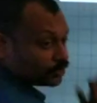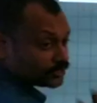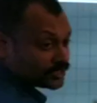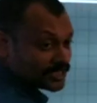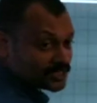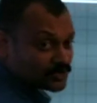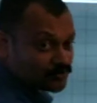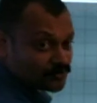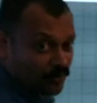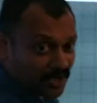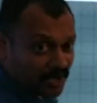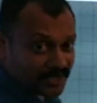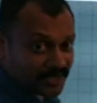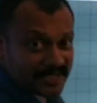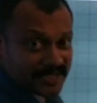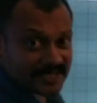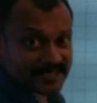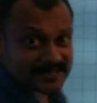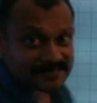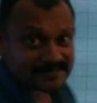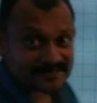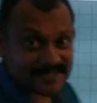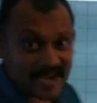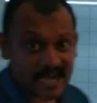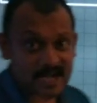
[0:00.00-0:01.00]
this work is
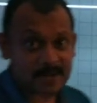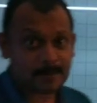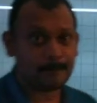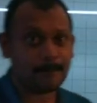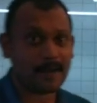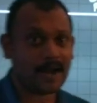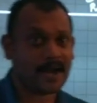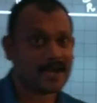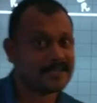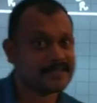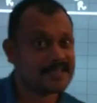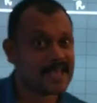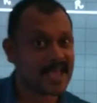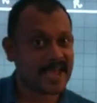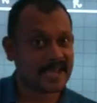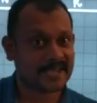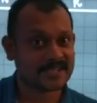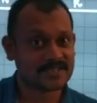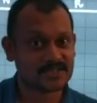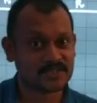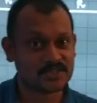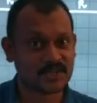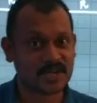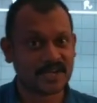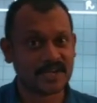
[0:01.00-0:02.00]
done by the
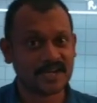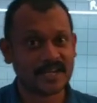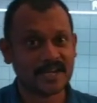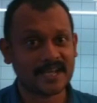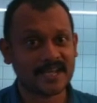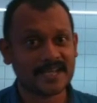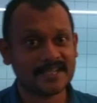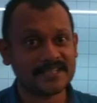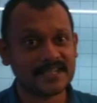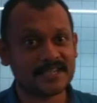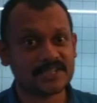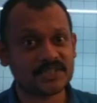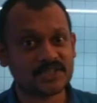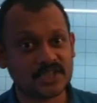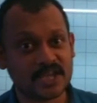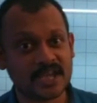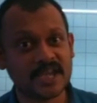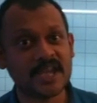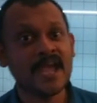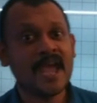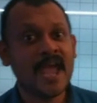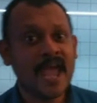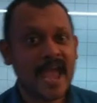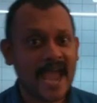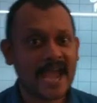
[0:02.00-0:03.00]
external
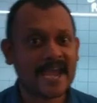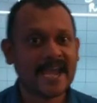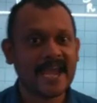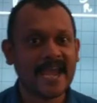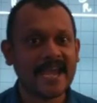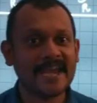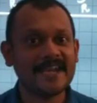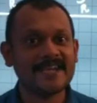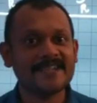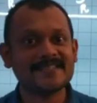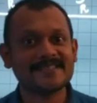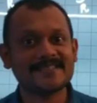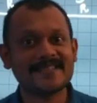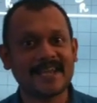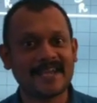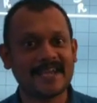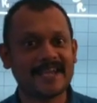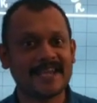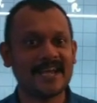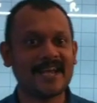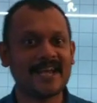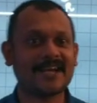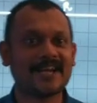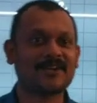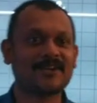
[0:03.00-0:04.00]
agency against
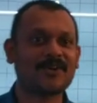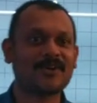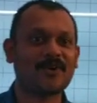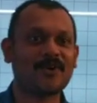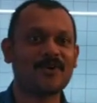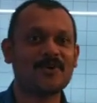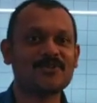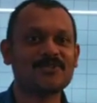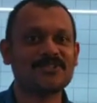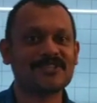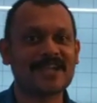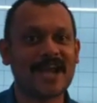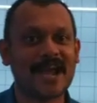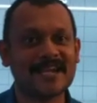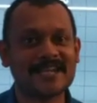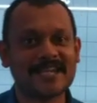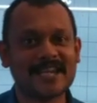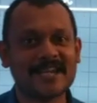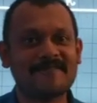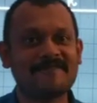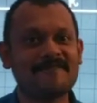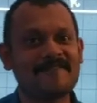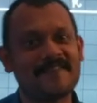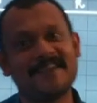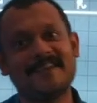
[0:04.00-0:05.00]
the
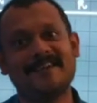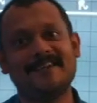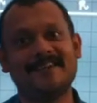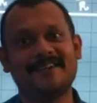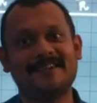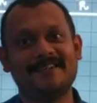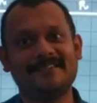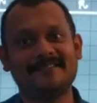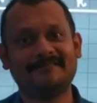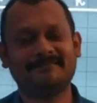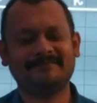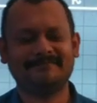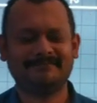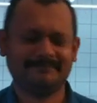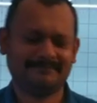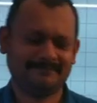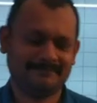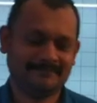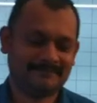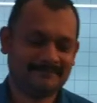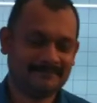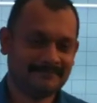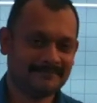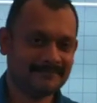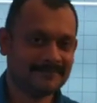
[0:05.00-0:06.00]
electrostatic field.
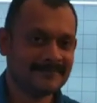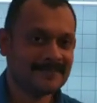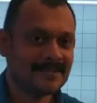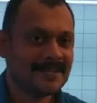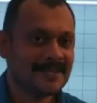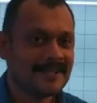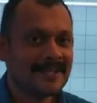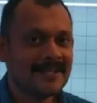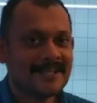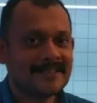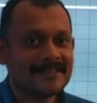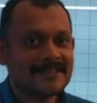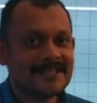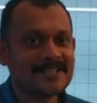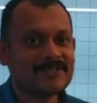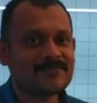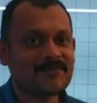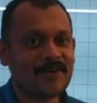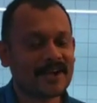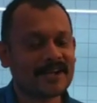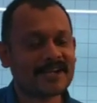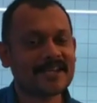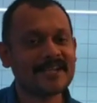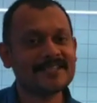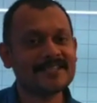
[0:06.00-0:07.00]
This
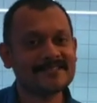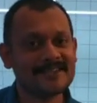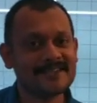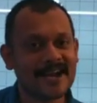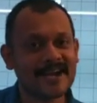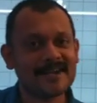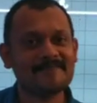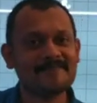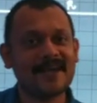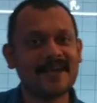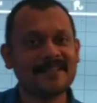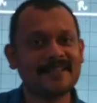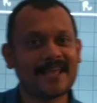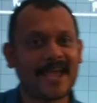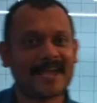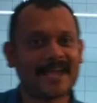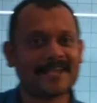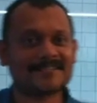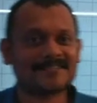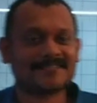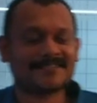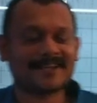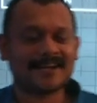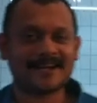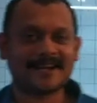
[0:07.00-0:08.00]
work is done by the
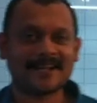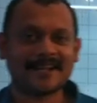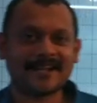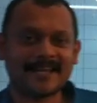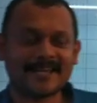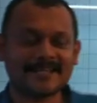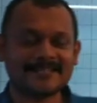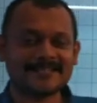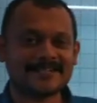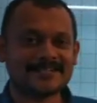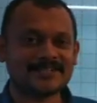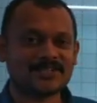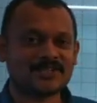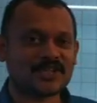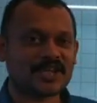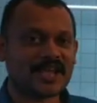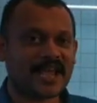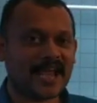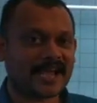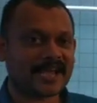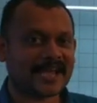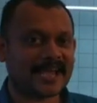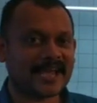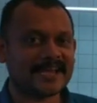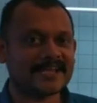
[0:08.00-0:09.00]
external agency
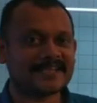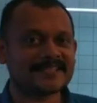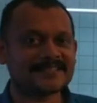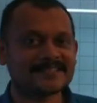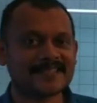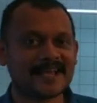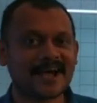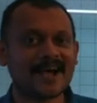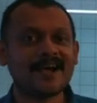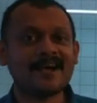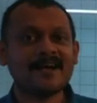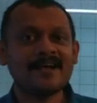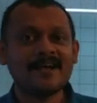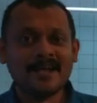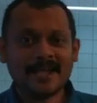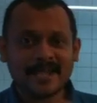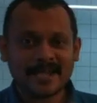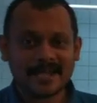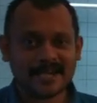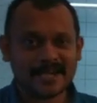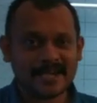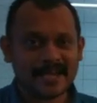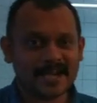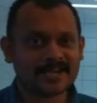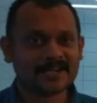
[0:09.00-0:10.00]
against the
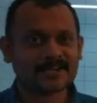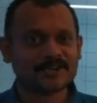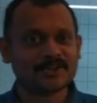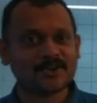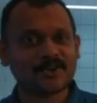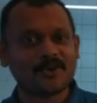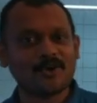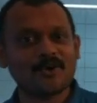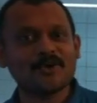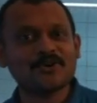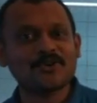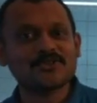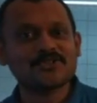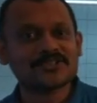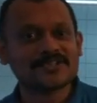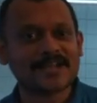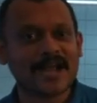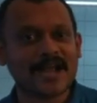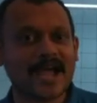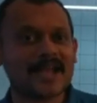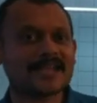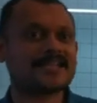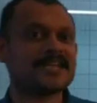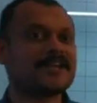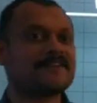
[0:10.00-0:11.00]

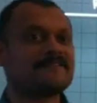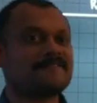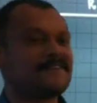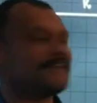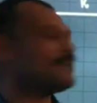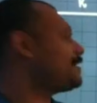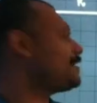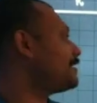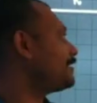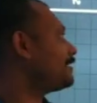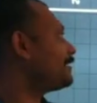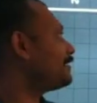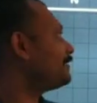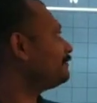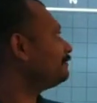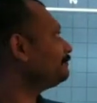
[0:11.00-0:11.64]
electrostatic field.